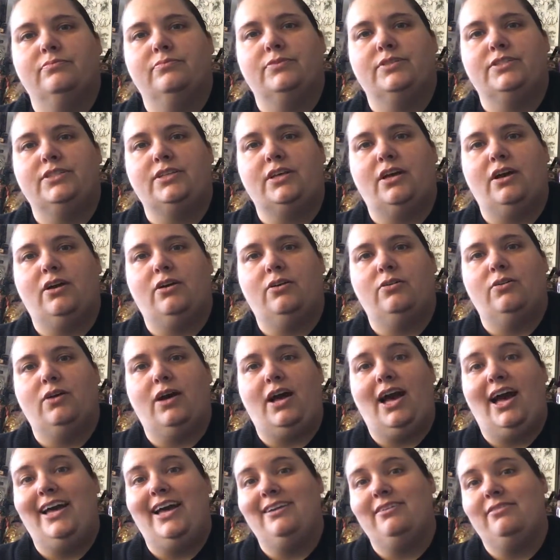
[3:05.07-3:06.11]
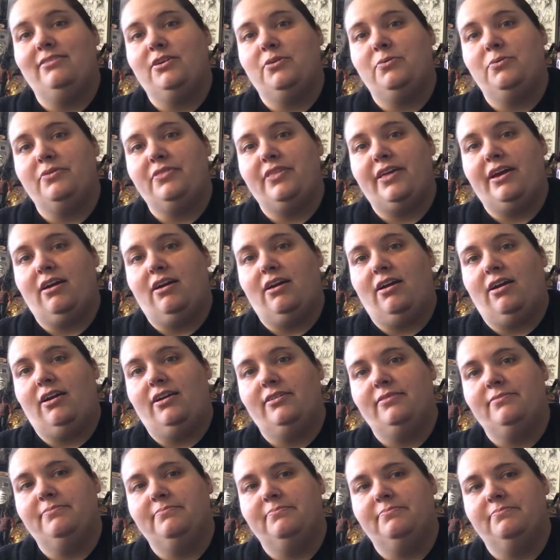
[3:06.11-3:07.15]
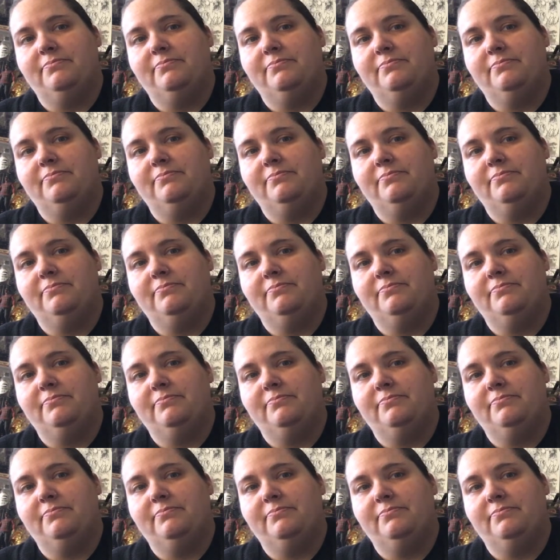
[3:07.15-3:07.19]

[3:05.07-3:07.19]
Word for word: So I don't know what they are.